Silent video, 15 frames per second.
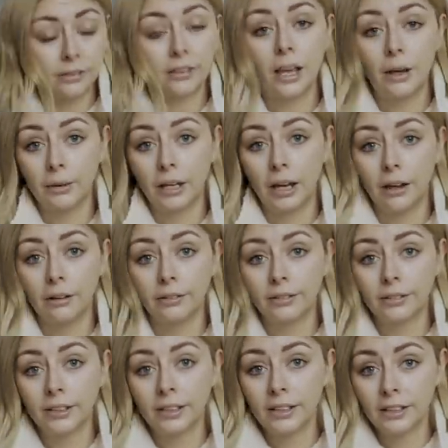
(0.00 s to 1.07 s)
There we go.
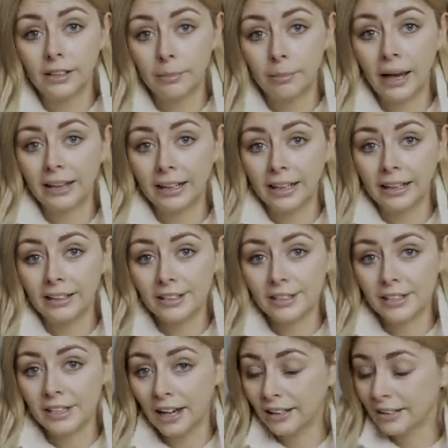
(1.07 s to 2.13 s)
The banging has
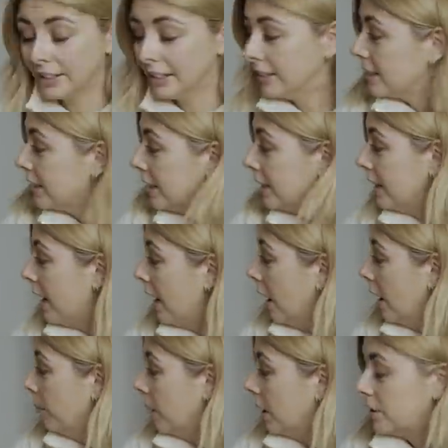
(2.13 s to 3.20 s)
started.
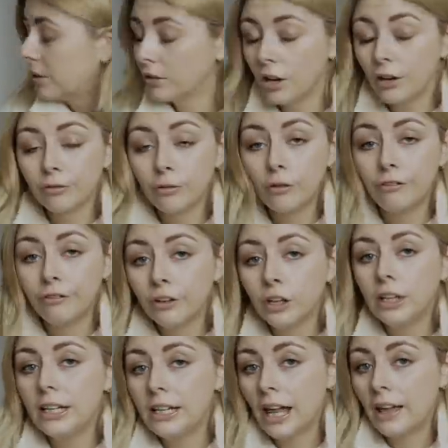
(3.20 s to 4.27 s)
I don't know if we'll
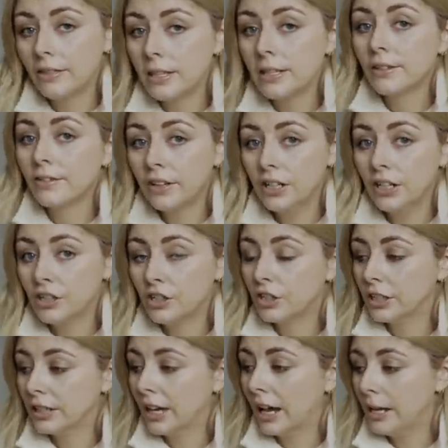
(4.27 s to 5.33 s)
fully get this finished
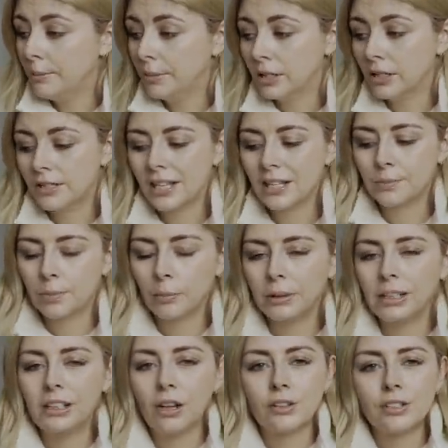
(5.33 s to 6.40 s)
today because there's
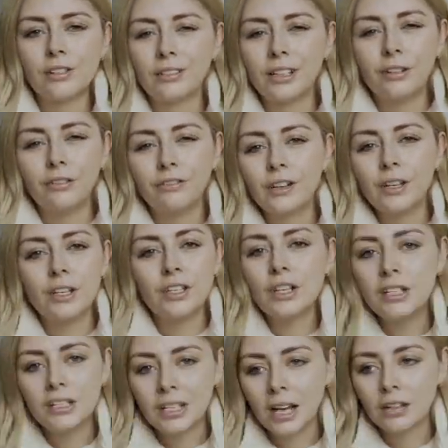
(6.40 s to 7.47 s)
probably lots of little
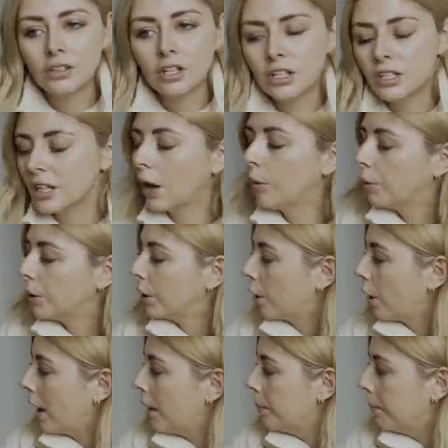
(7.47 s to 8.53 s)
finishing touches that I want to
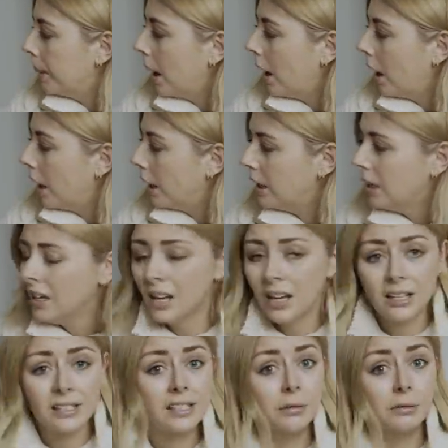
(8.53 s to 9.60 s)
go out and buy.
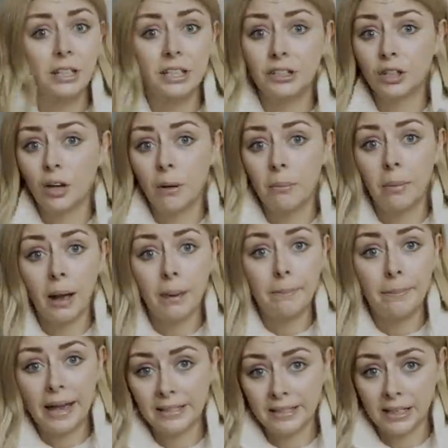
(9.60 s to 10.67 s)
I still need to go and buy
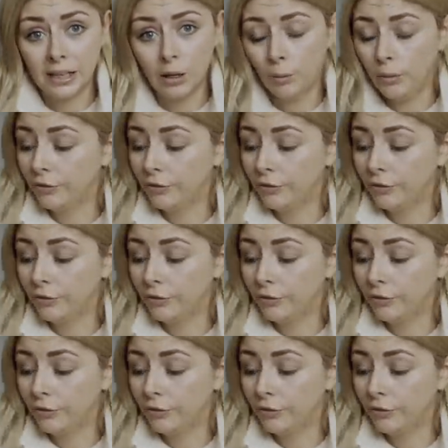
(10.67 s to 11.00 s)
bedding.